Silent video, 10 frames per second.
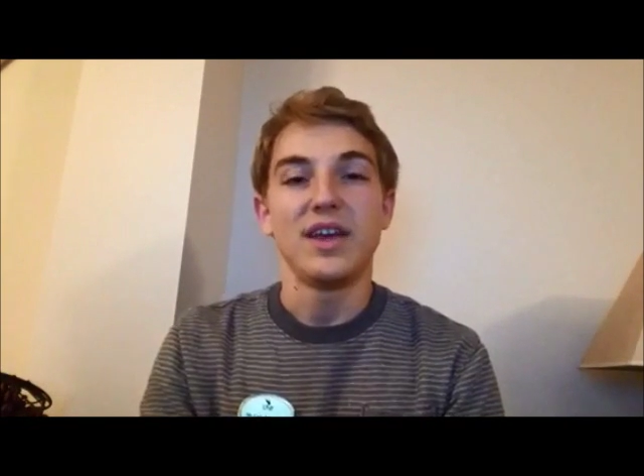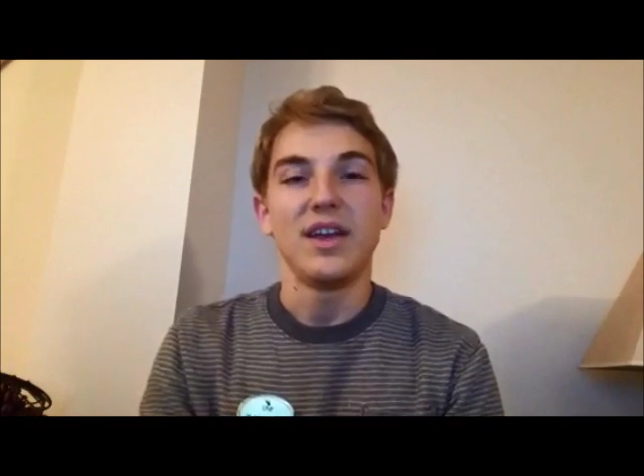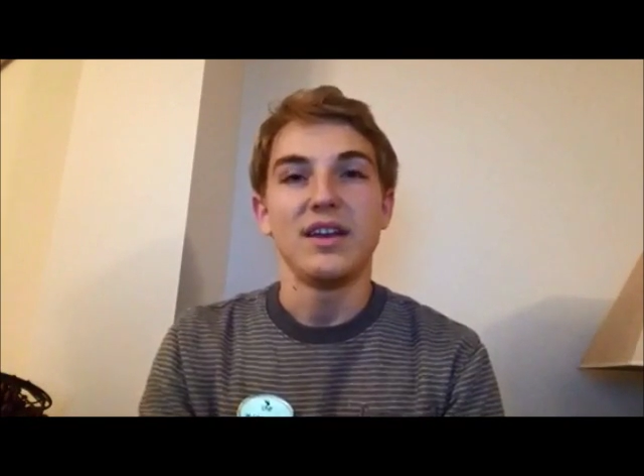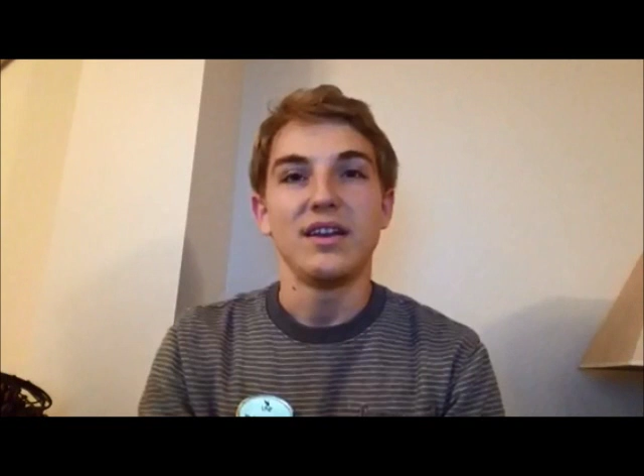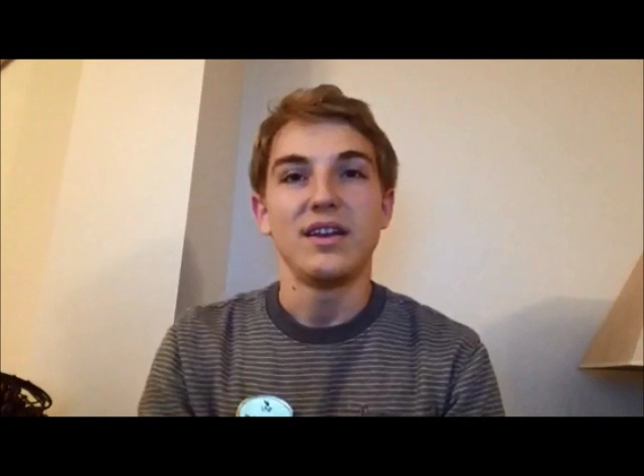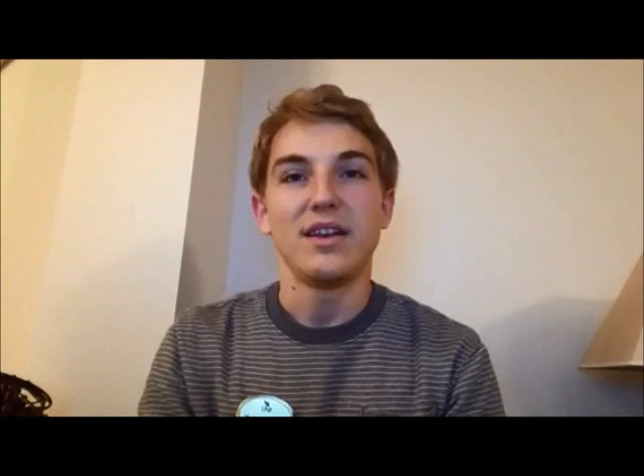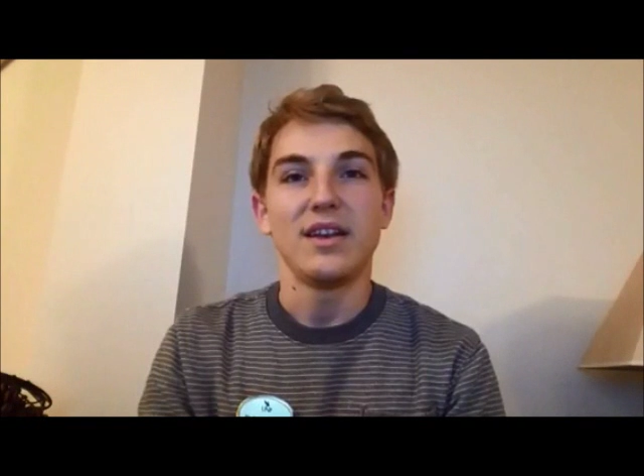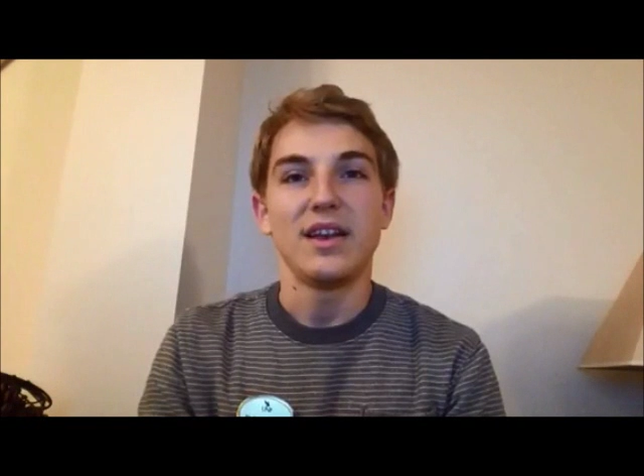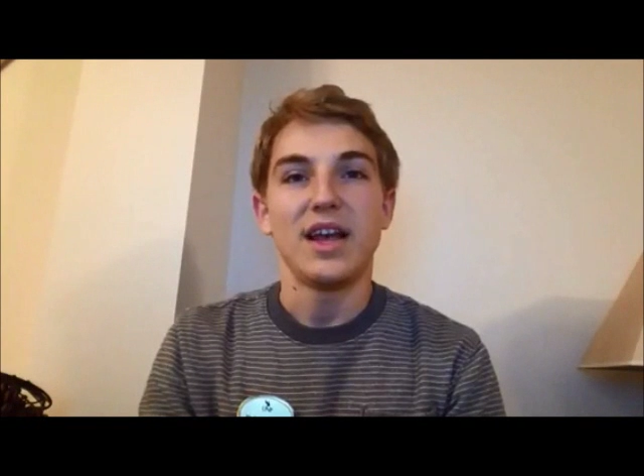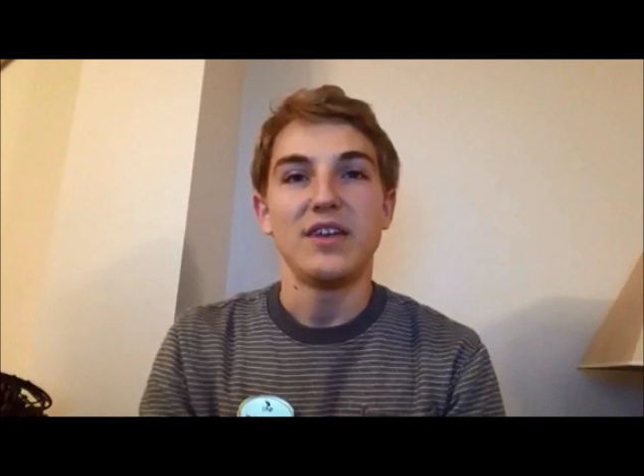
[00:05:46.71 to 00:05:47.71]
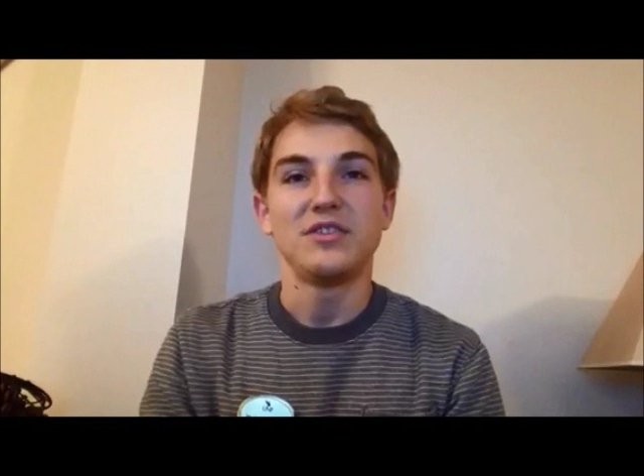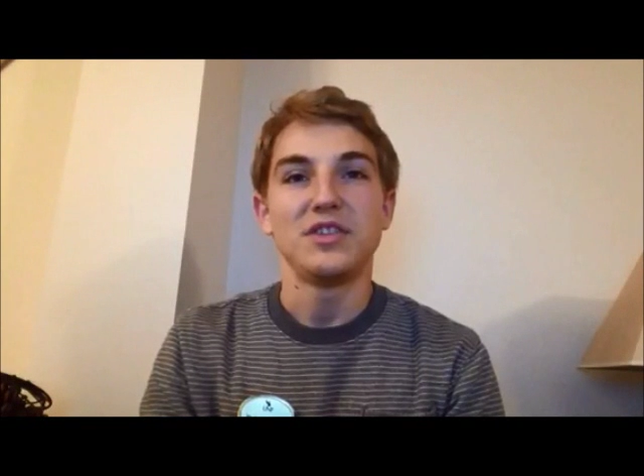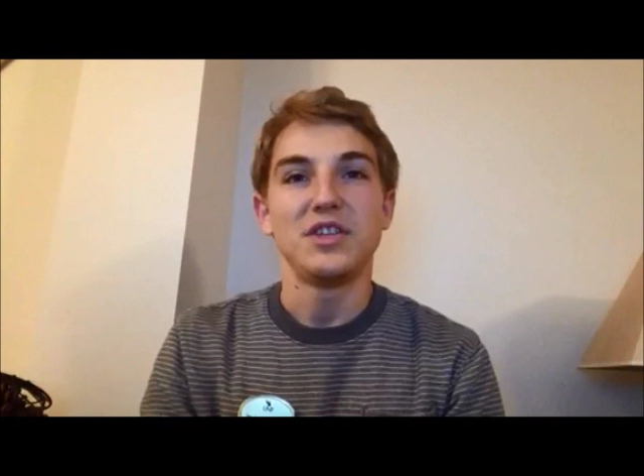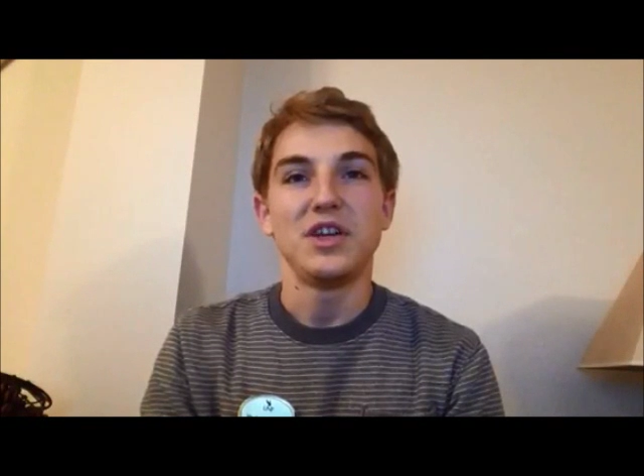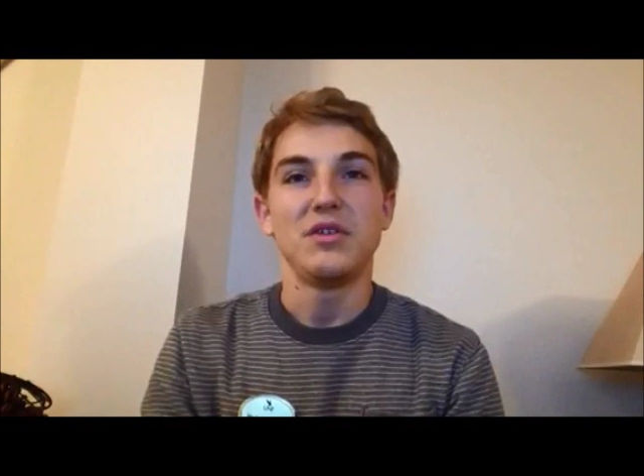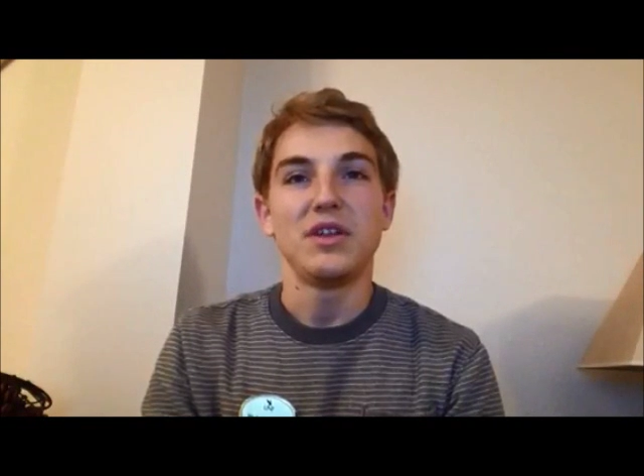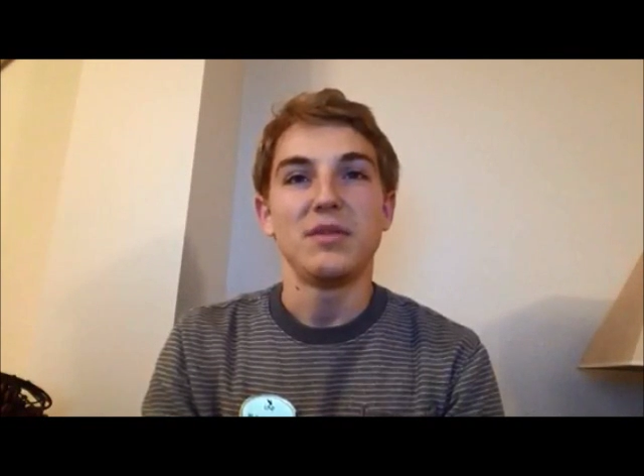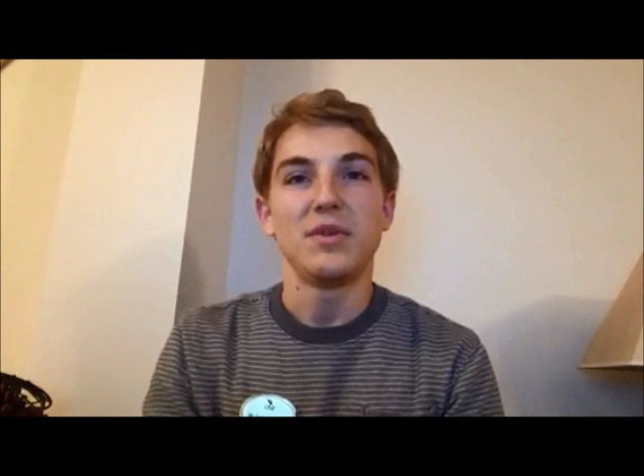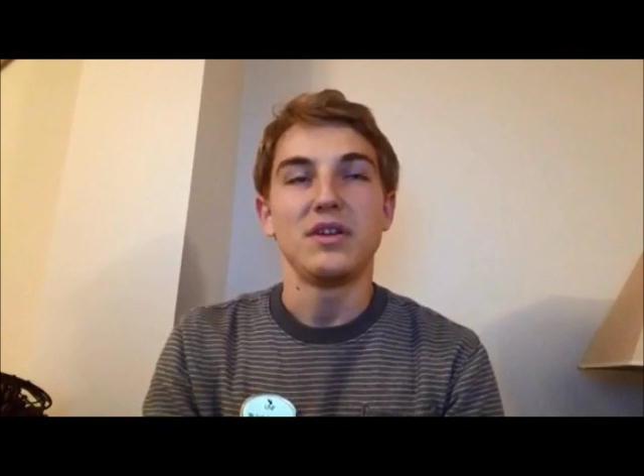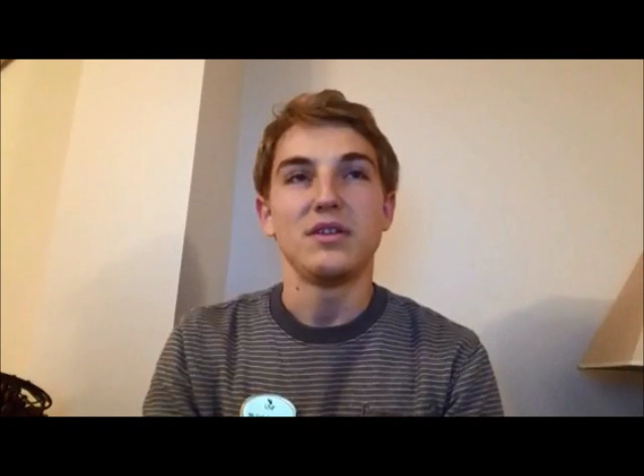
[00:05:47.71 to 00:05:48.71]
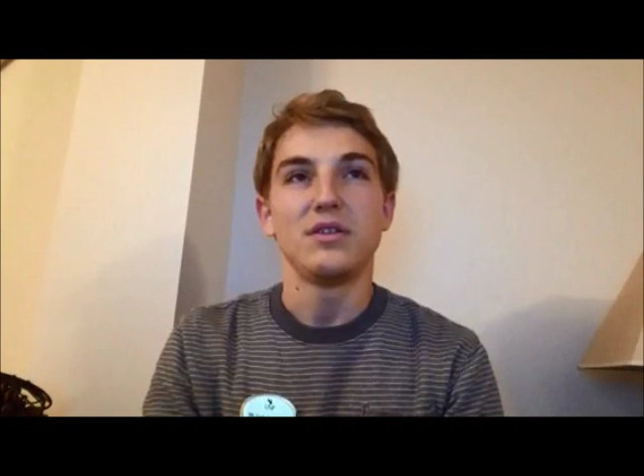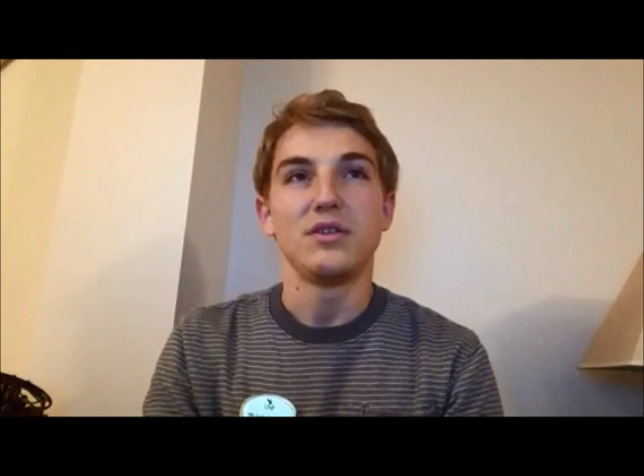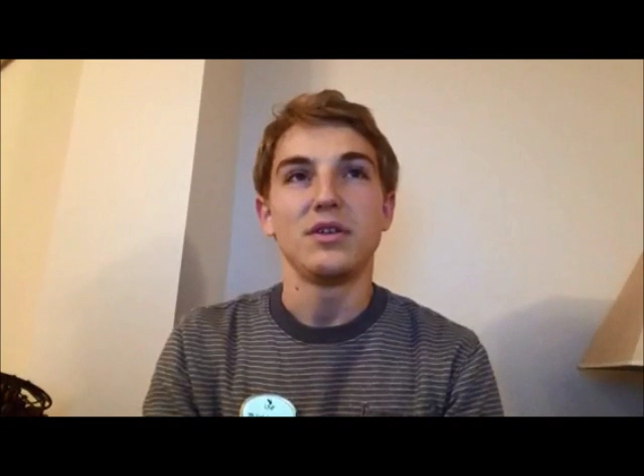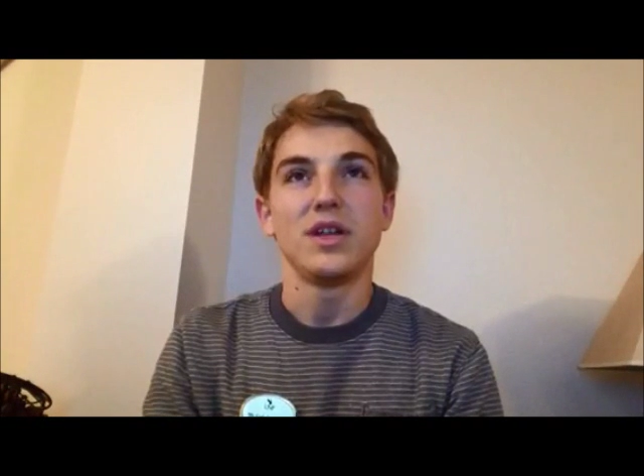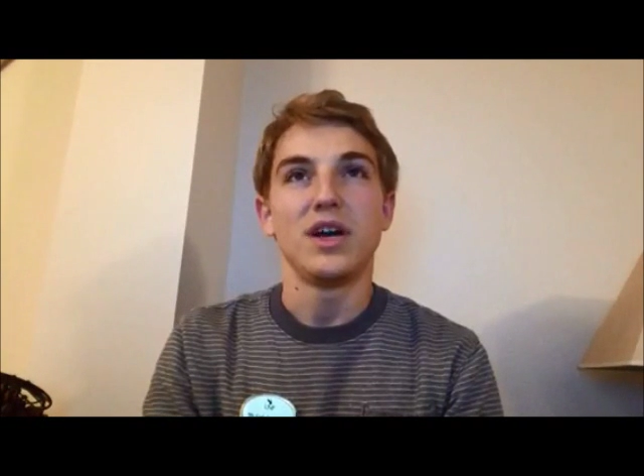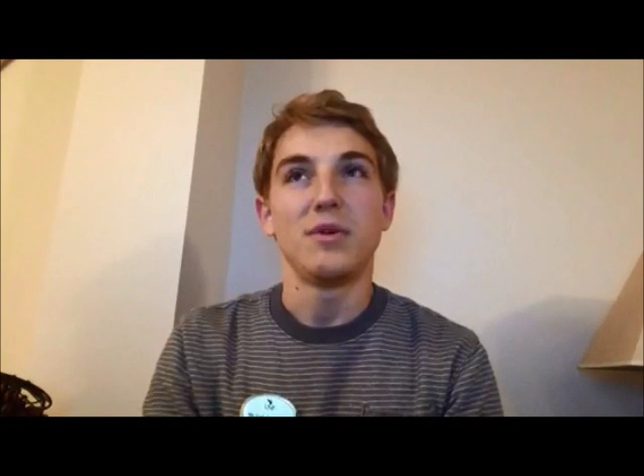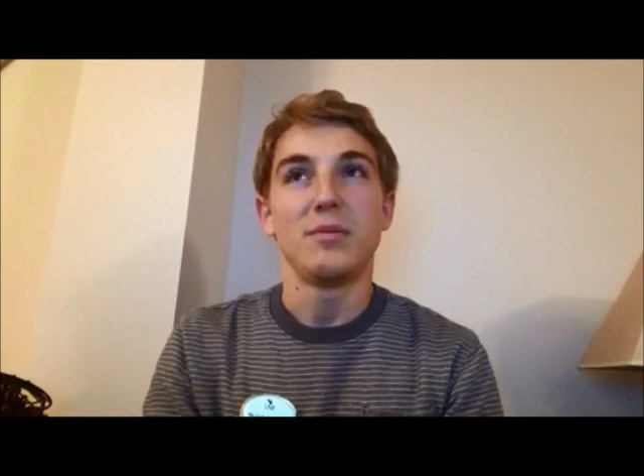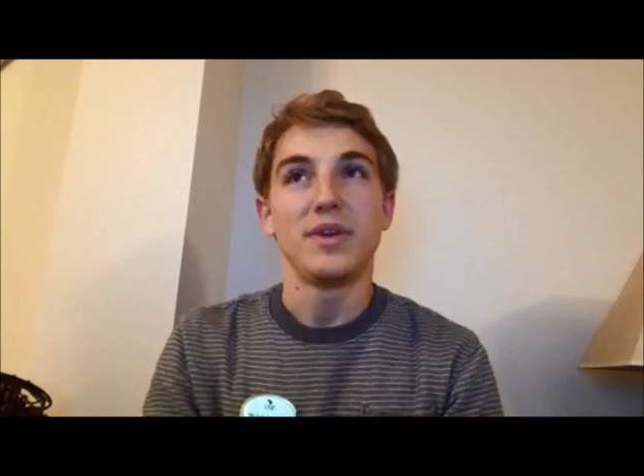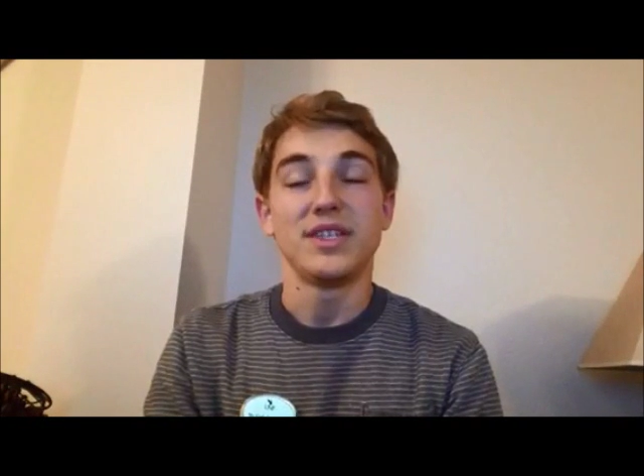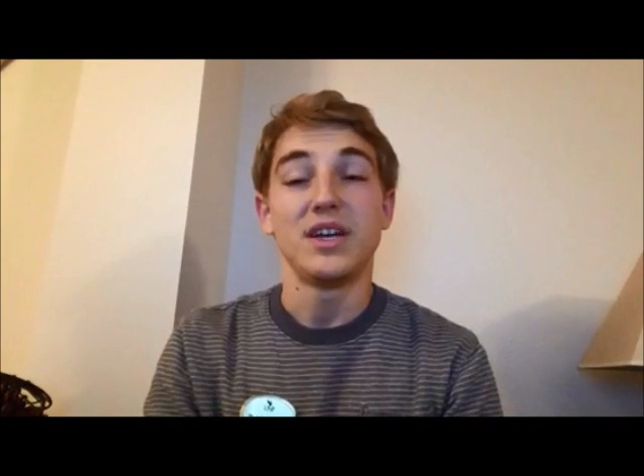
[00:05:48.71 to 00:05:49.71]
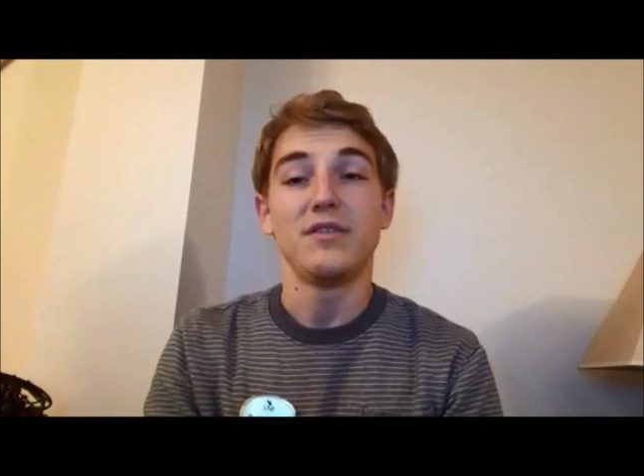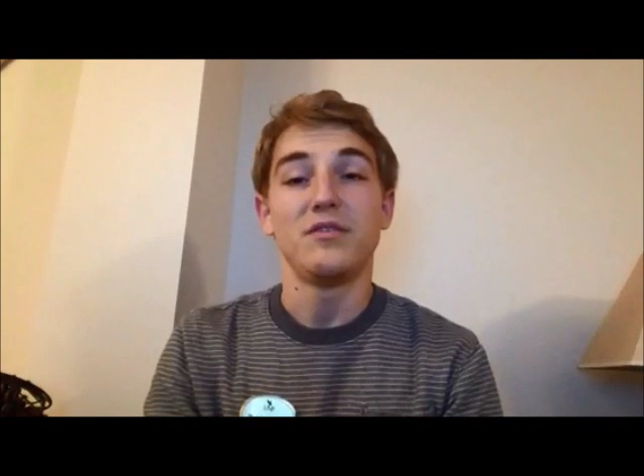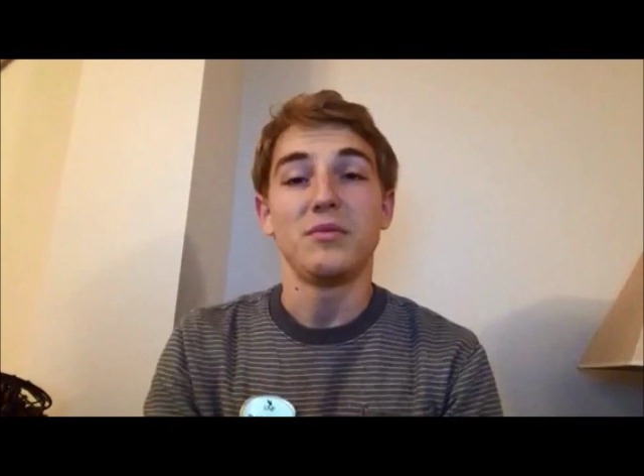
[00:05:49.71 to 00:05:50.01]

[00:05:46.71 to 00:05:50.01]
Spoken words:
And I just know that I'm going to learn a lot about myself,